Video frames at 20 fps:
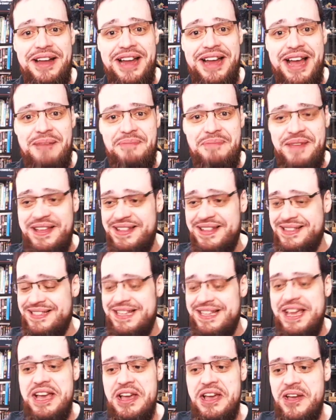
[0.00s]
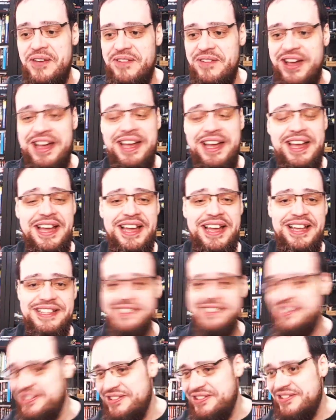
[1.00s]
happens when
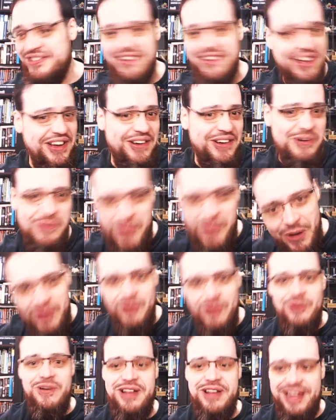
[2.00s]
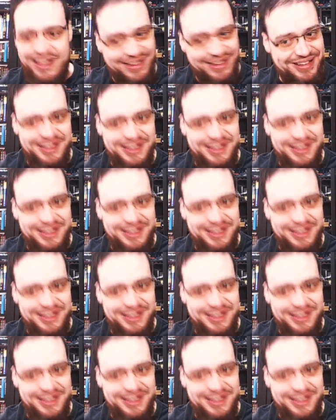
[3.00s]
you go woke and